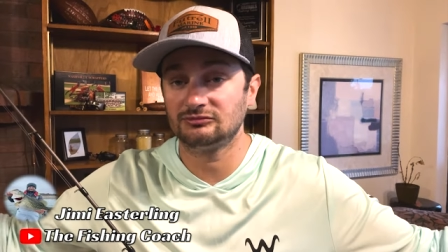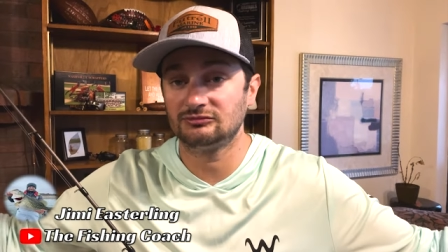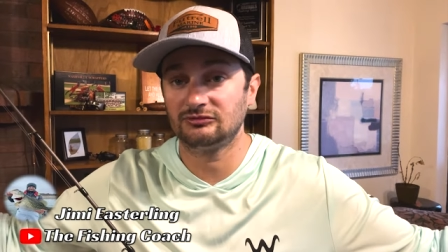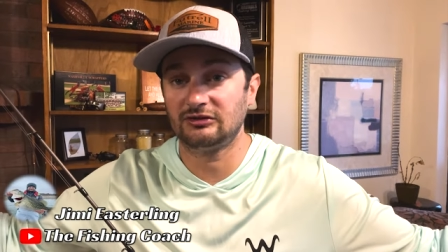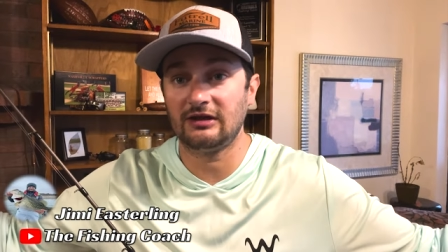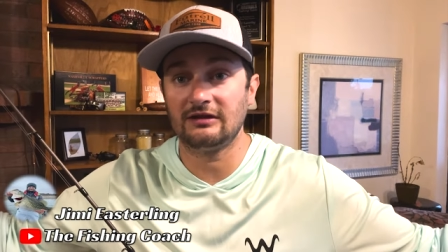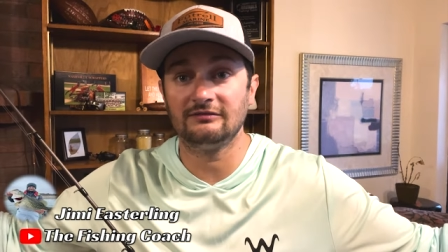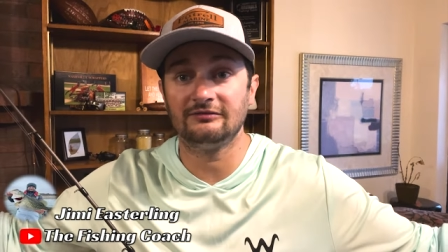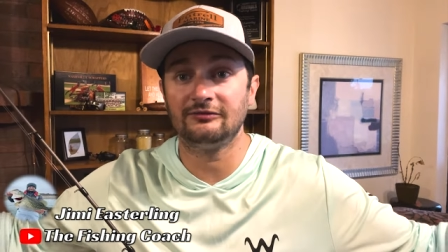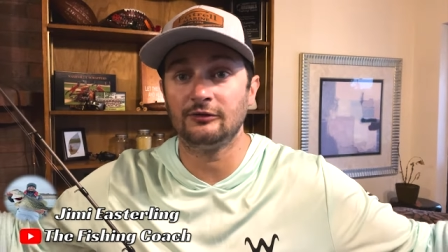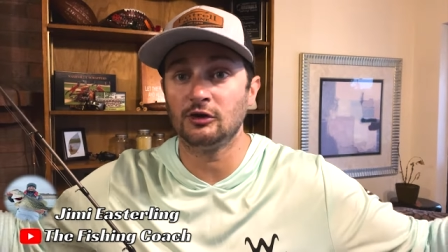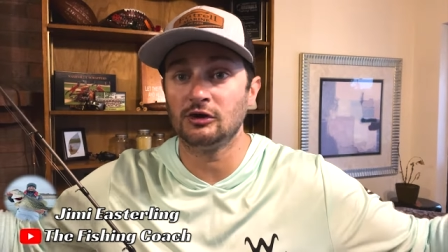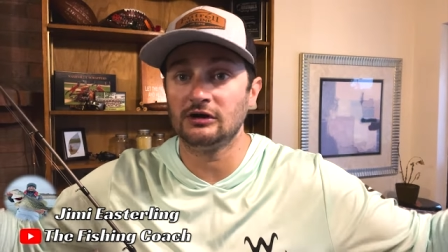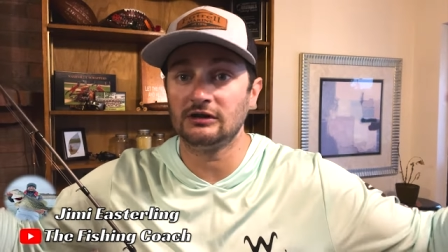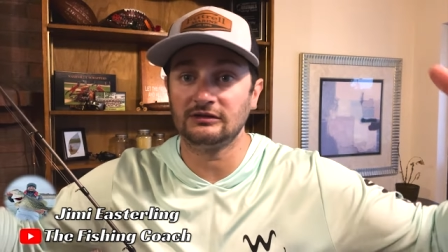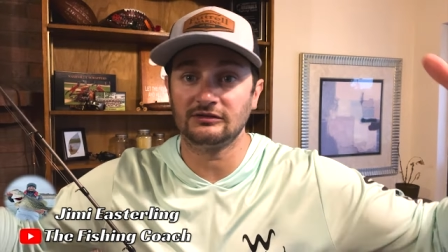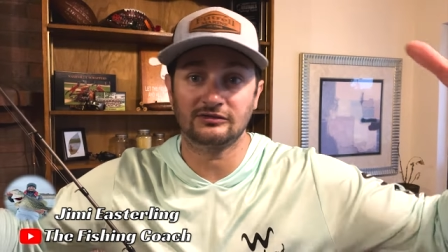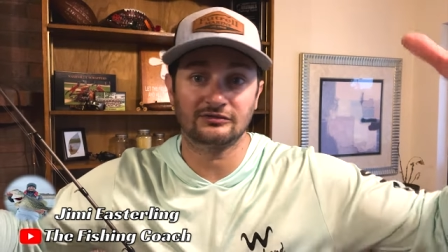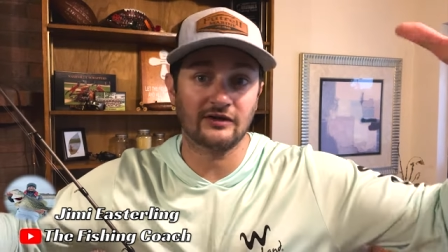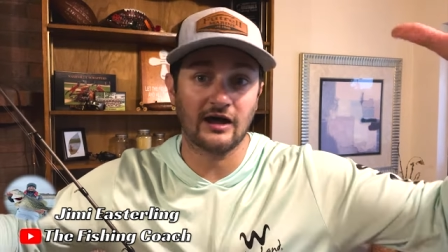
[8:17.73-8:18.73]
ten foot,
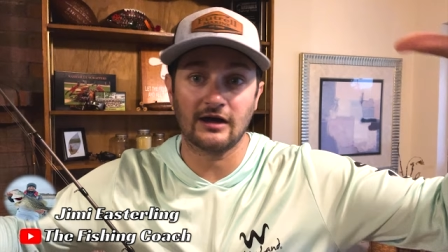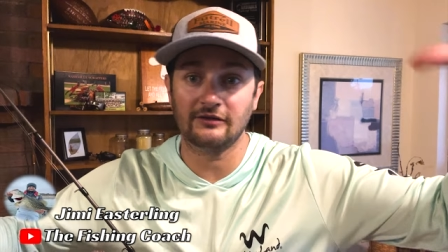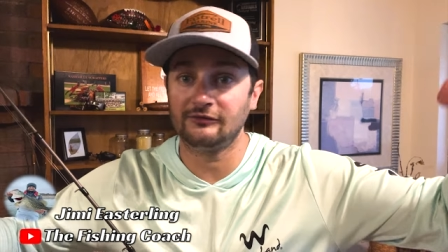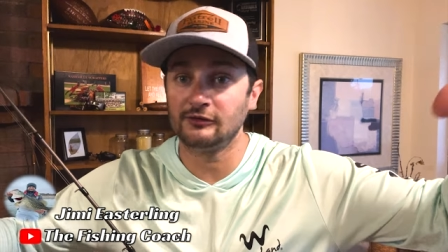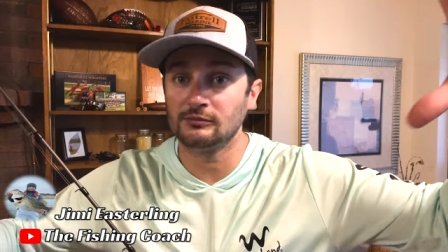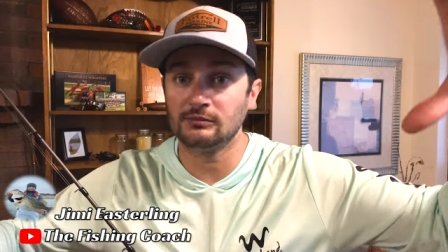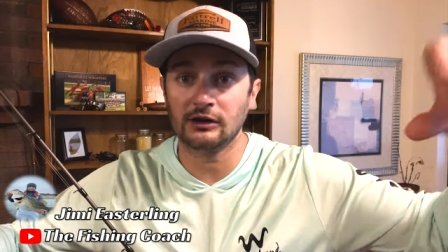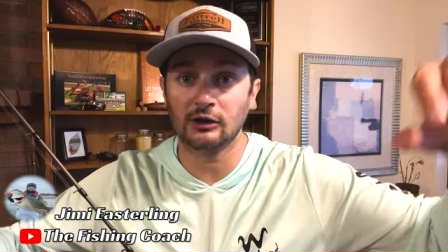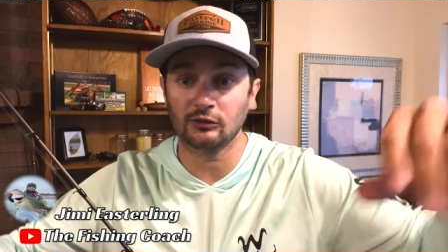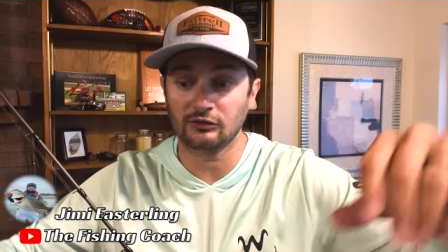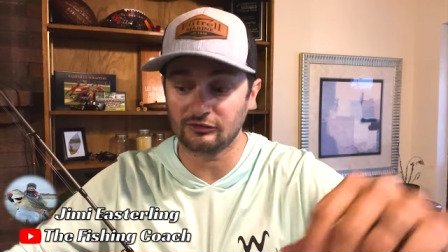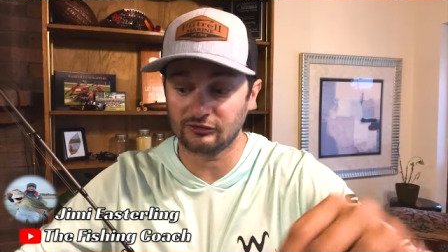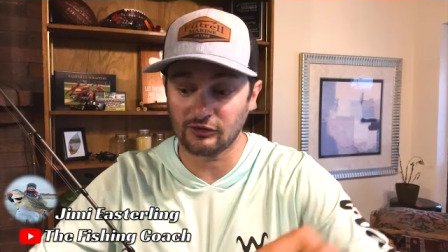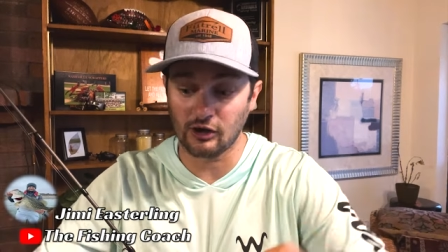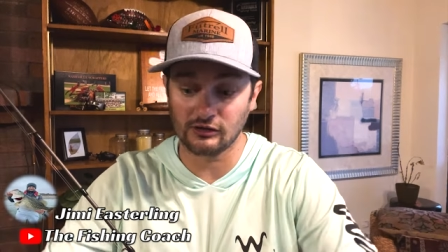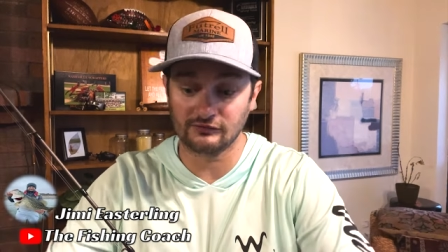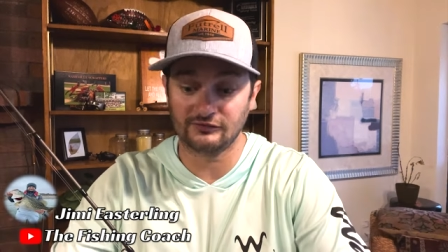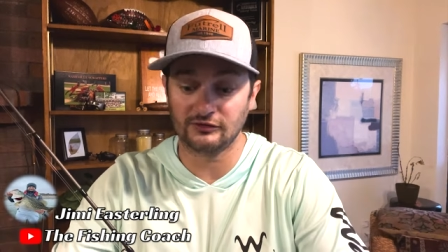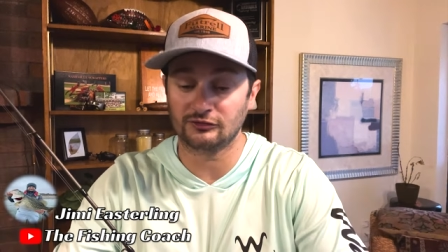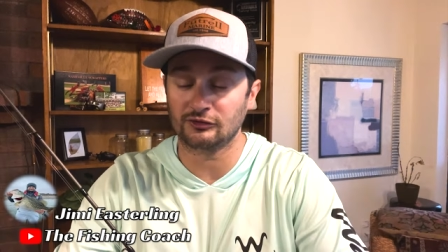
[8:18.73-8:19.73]
and five foot below the
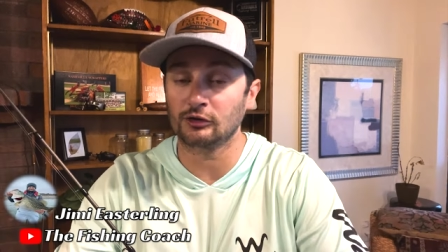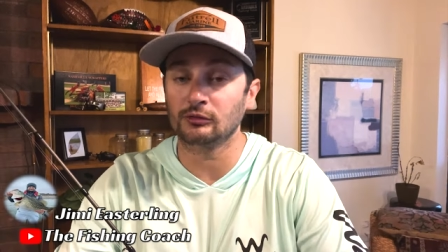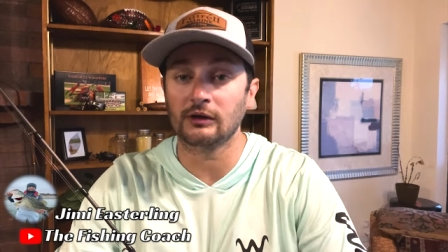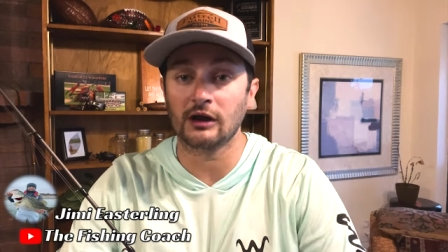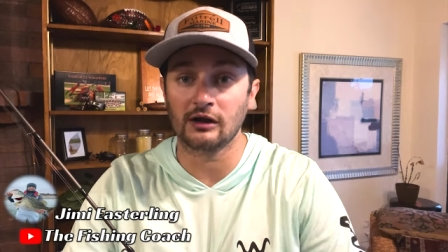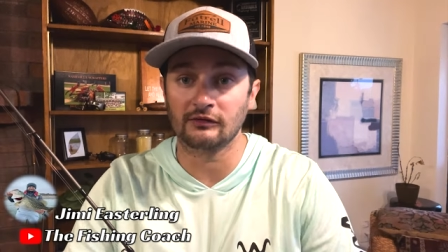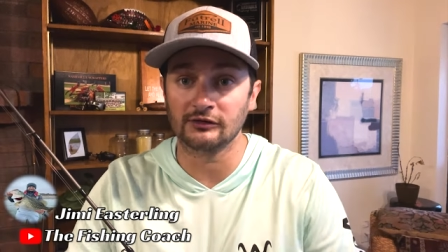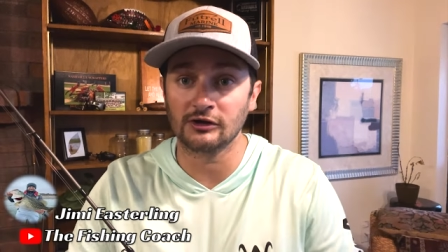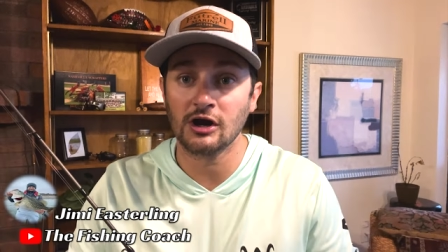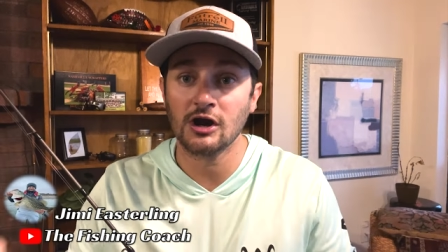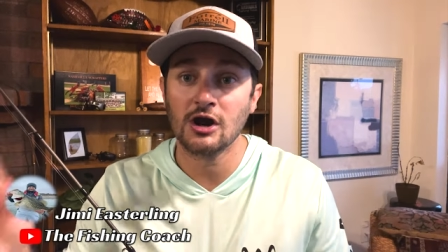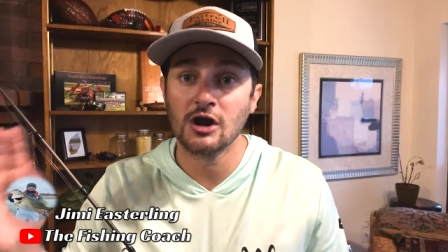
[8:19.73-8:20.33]
surface or whatever.